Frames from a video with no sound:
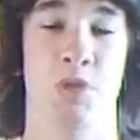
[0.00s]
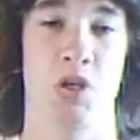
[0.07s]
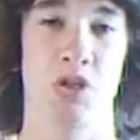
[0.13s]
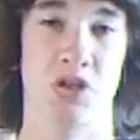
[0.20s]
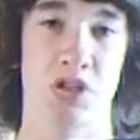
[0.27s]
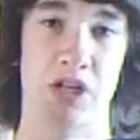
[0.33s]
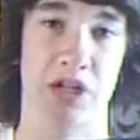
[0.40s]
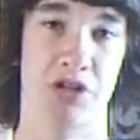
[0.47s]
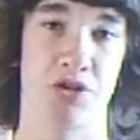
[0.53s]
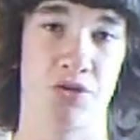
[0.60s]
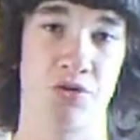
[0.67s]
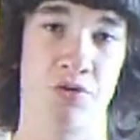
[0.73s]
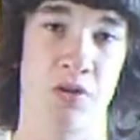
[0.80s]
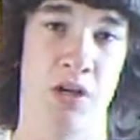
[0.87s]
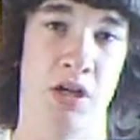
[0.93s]
Stay
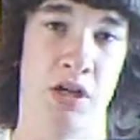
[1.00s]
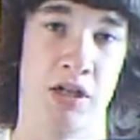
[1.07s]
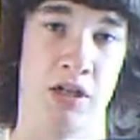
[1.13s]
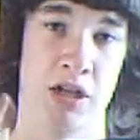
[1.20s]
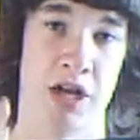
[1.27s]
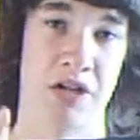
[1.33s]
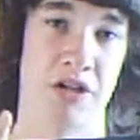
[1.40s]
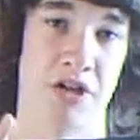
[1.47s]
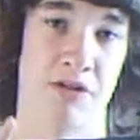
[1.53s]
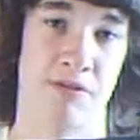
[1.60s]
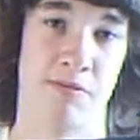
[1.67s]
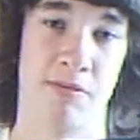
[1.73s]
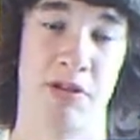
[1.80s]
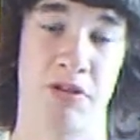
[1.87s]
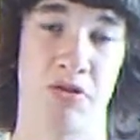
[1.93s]
tuned. KGW
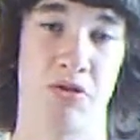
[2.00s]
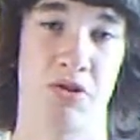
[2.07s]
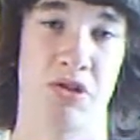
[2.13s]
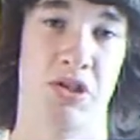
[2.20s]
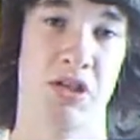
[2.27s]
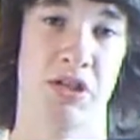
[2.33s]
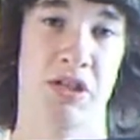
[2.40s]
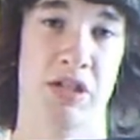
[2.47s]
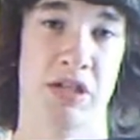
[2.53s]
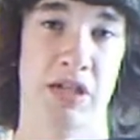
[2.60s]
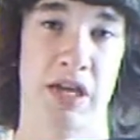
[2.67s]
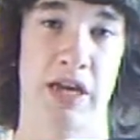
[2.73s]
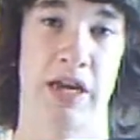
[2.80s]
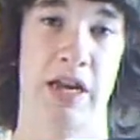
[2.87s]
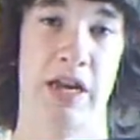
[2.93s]
PG6
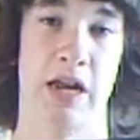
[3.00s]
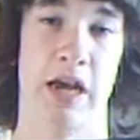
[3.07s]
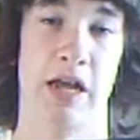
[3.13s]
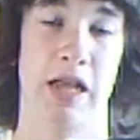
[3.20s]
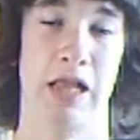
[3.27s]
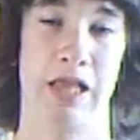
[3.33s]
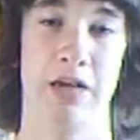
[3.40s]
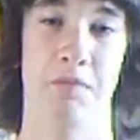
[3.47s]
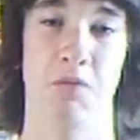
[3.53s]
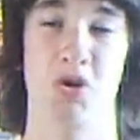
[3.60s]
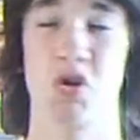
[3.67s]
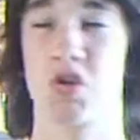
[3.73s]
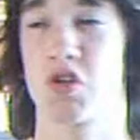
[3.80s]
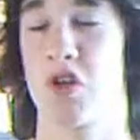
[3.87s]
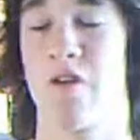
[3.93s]
and
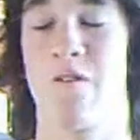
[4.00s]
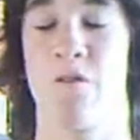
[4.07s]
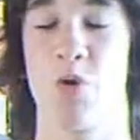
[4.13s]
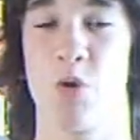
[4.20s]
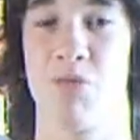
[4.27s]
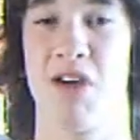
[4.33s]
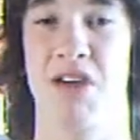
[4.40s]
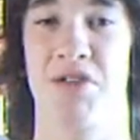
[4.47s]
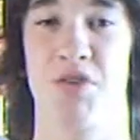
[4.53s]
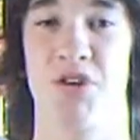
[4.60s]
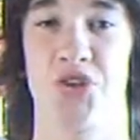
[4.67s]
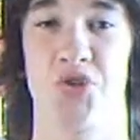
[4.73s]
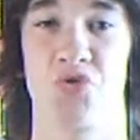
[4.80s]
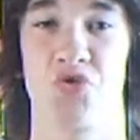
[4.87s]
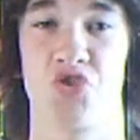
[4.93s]
Leaper's
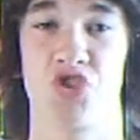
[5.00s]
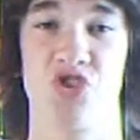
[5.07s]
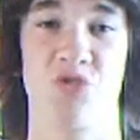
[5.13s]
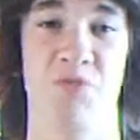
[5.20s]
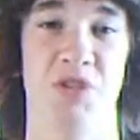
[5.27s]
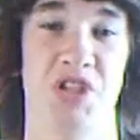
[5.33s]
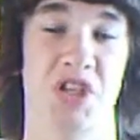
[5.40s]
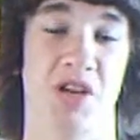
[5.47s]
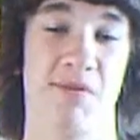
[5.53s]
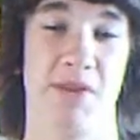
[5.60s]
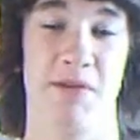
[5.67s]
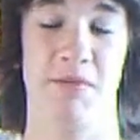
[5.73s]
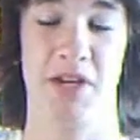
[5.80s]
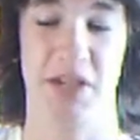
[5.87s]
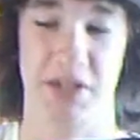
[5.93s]
4x32 scope is coming
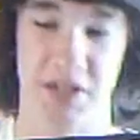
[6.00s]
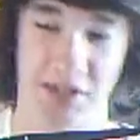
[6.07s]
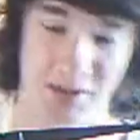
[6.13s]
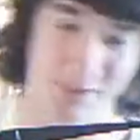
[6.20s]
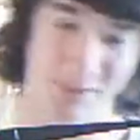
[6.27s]
up next.